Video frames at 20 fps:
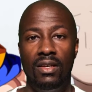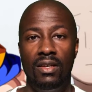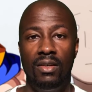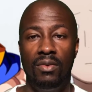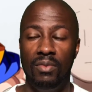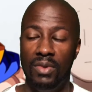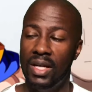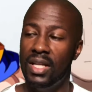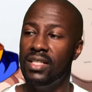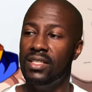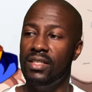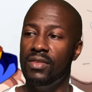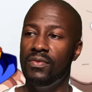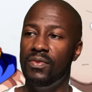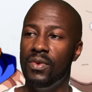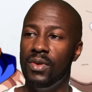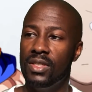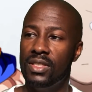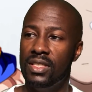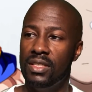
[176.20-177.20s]
well, that's
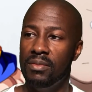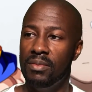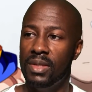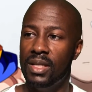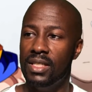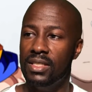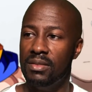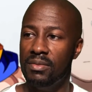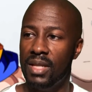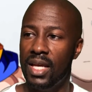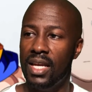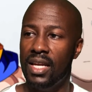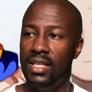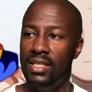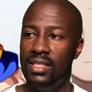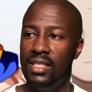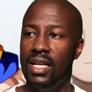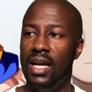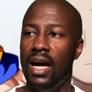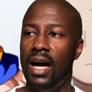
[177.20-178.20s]
unfortunate because I'm not
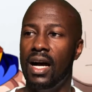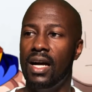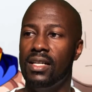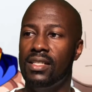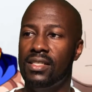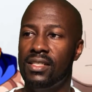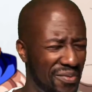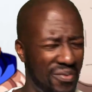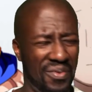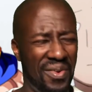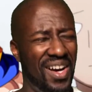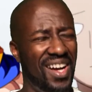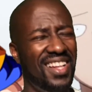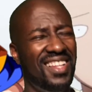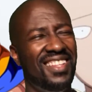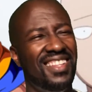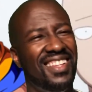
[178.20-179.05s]
into guys. What?